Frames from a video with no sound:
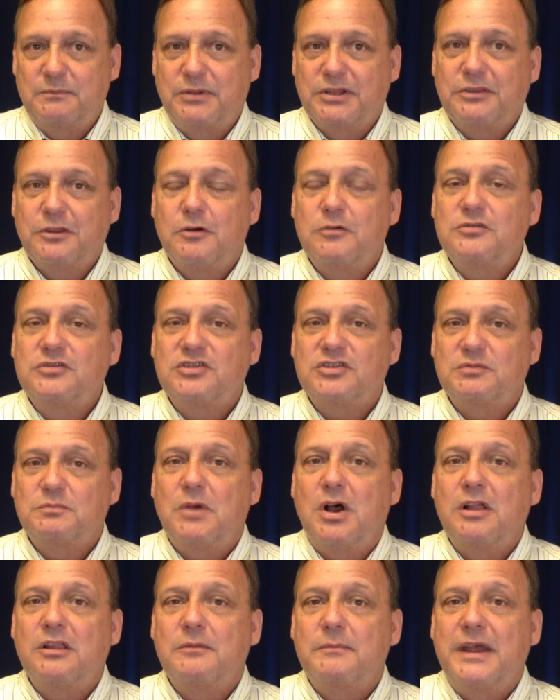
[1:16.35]
But those
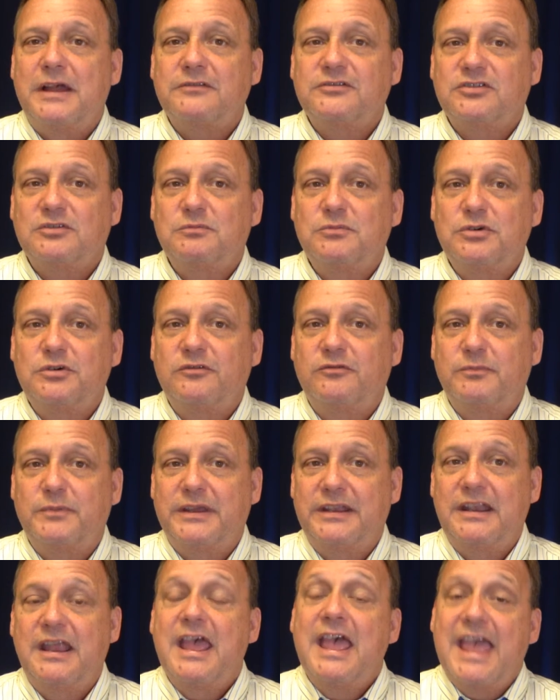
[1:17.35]
small amounts of
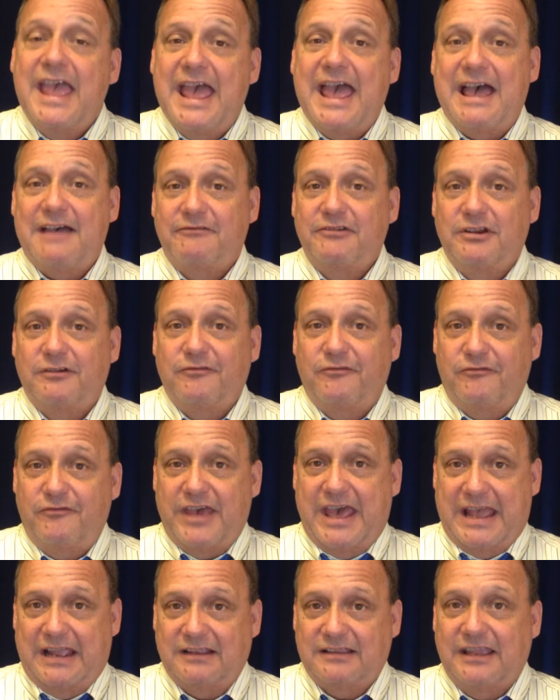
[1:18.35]
movement have an
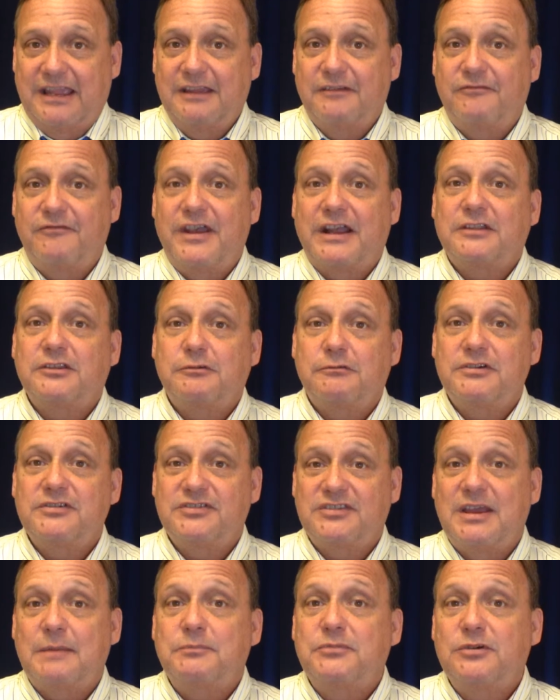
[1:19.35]
effect. They affect the
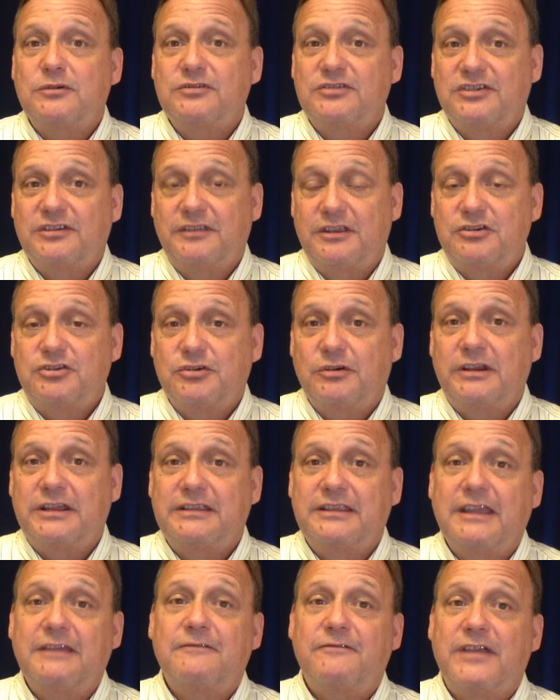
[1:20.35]
receptors in the
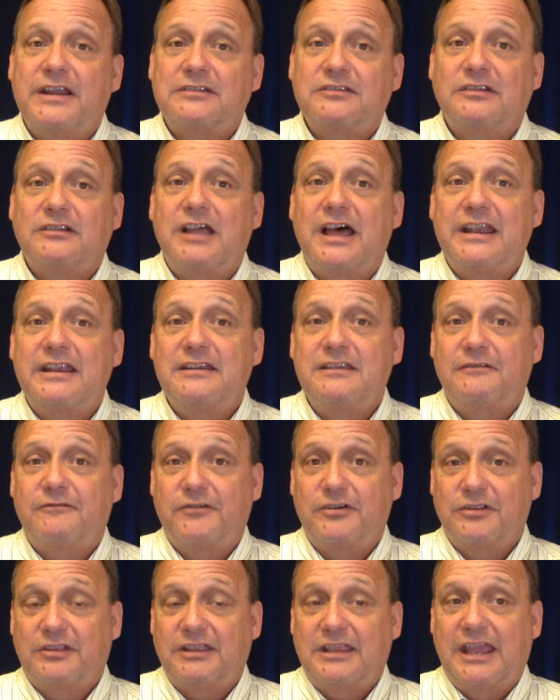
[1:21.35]
joint. They affect a lot of
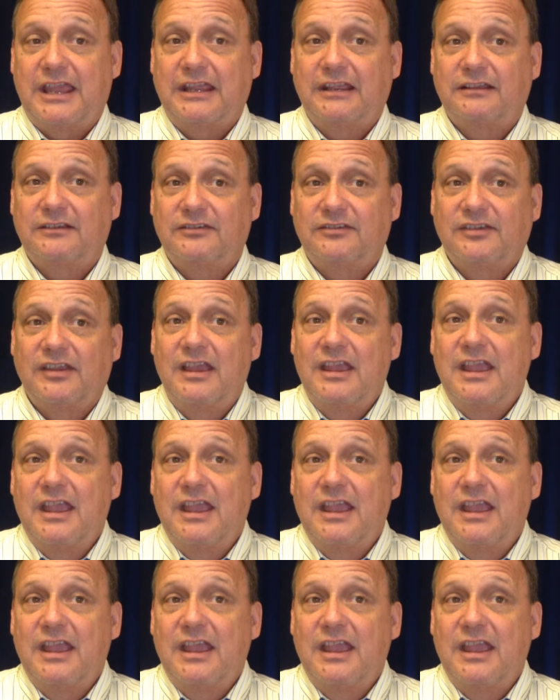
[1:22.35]
different things.